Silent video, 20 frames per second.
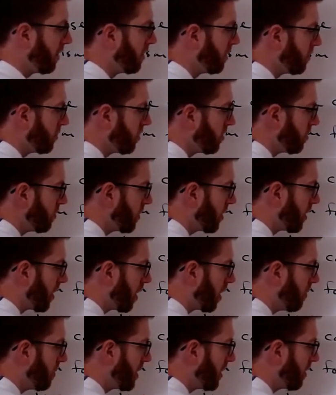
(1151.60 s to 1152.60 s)
to the
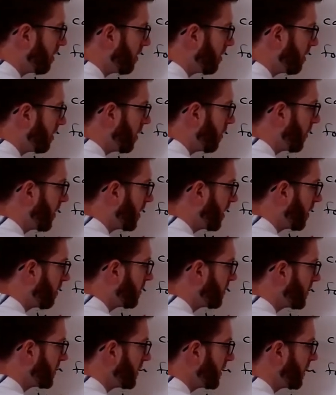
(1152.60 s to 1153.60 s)
carbonyl in the way that we've
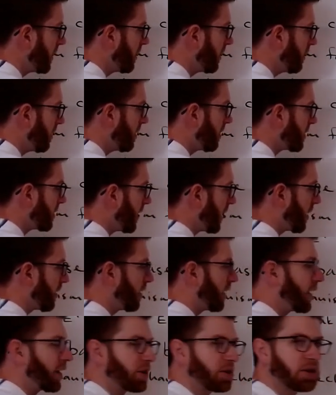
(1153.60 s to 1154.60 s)
seen in SNAc
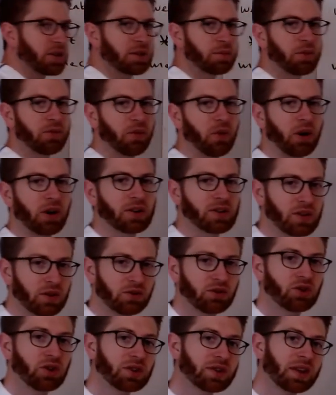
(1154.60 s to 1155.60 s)
reactions before. So
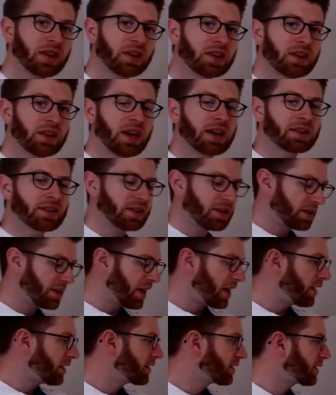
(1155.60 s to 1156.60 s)
just like the acid
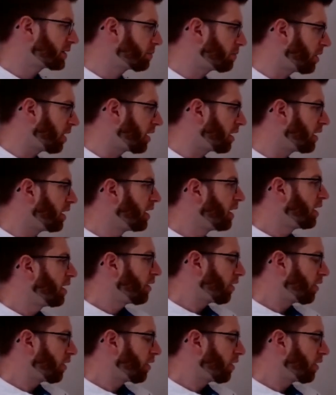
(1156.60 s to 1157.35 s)
catalysis part or